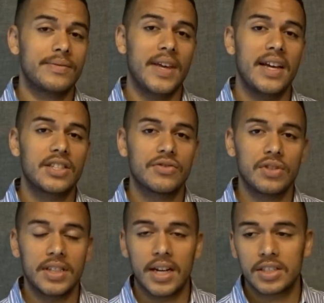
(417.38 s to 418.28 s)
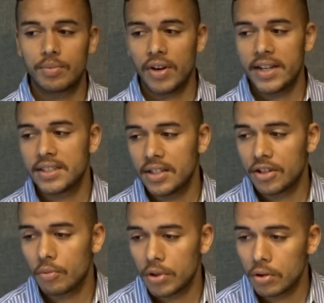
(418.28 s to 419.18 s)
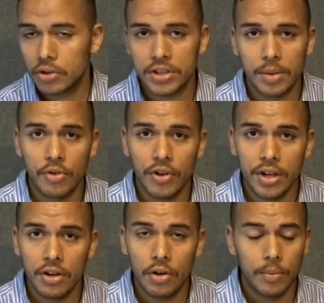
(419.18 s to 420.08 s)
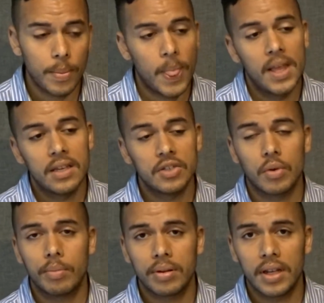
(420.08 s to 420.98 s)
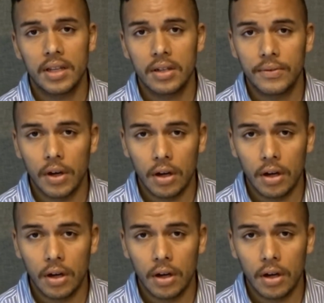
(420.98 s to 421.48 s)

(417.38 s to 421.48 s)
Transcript: that's really not a surprise either. We know Jose Mourinho. He's won plenty of